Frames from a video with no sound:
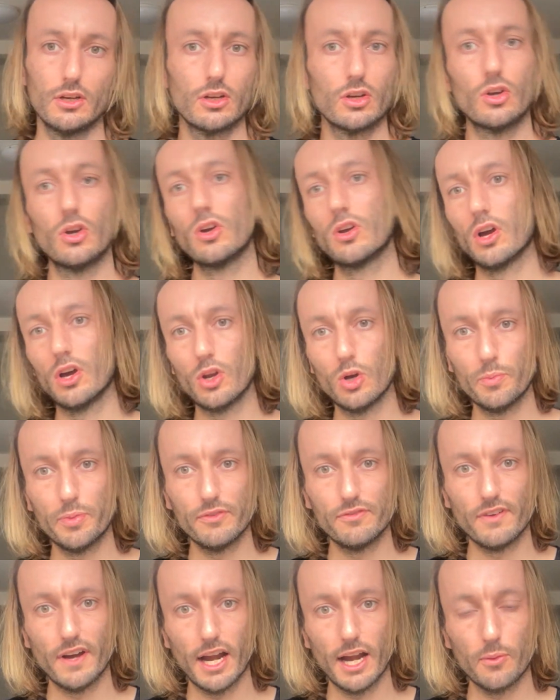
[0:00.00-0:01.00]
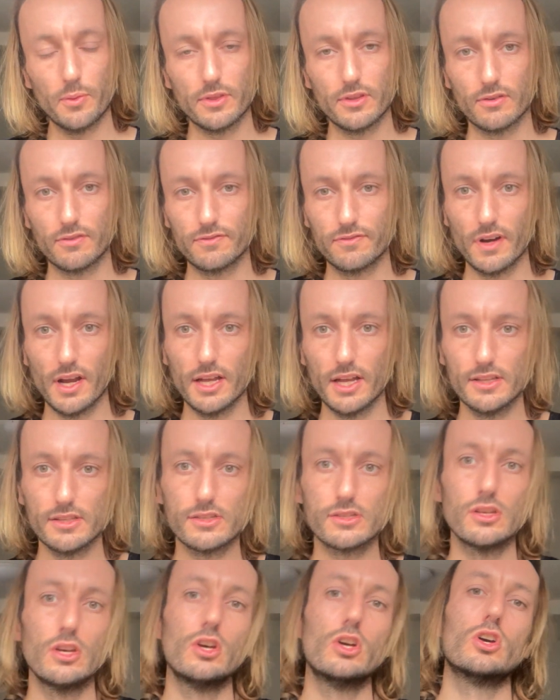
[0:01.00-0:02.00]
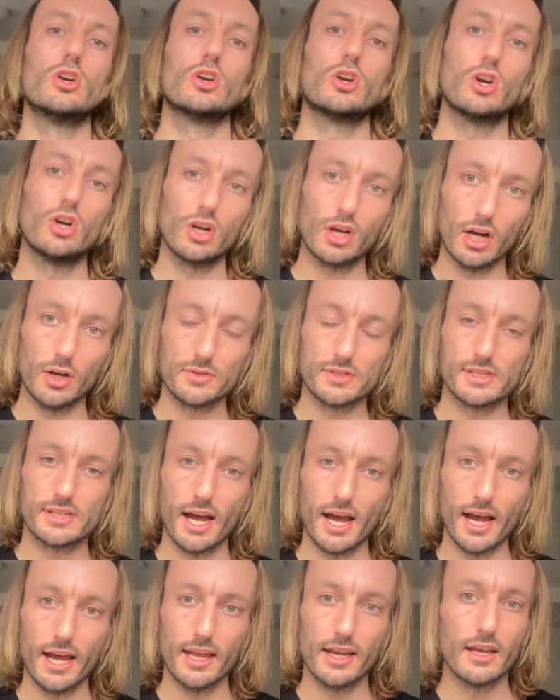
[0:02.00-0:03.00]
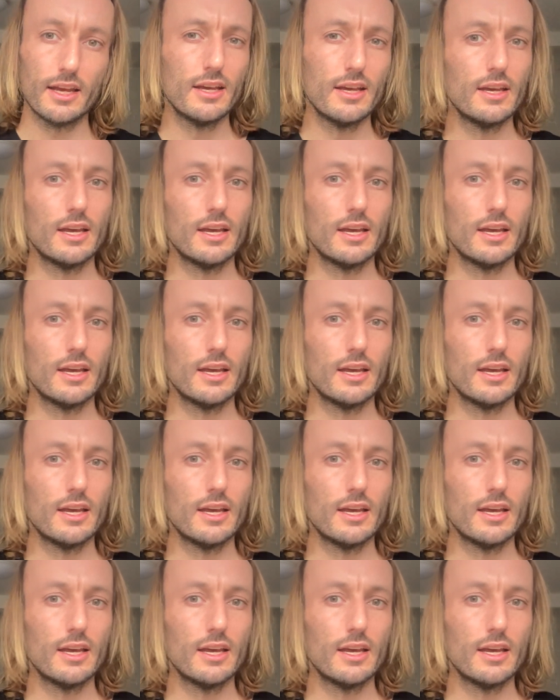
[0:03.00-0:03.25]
Cook on open fire with your friends, cook outside.